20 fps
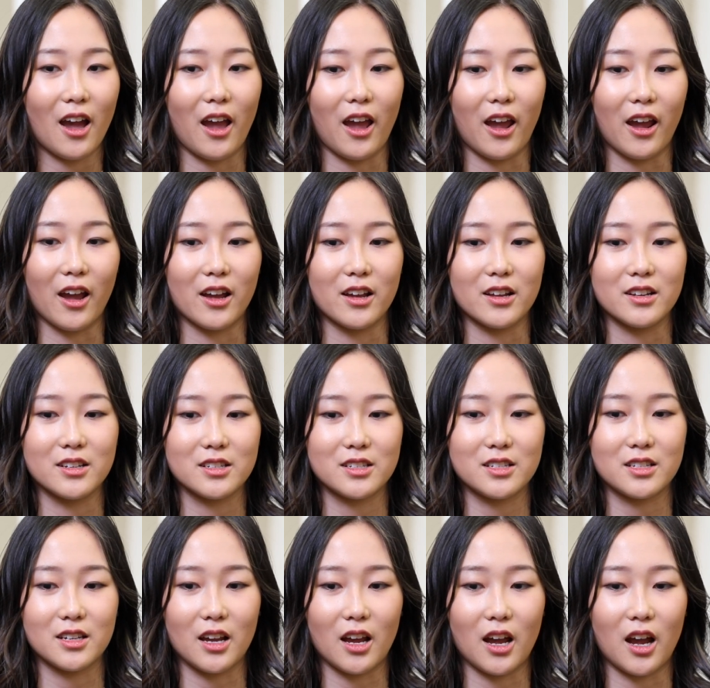
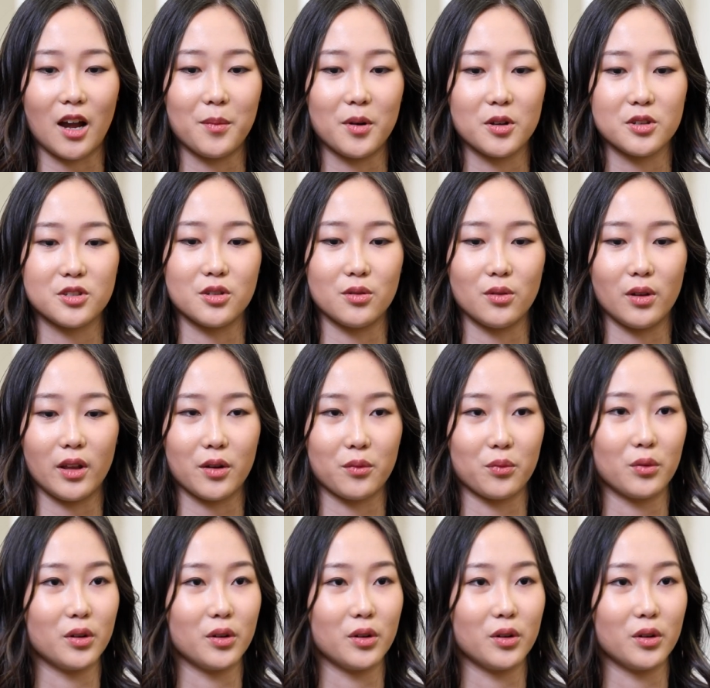And I'm also like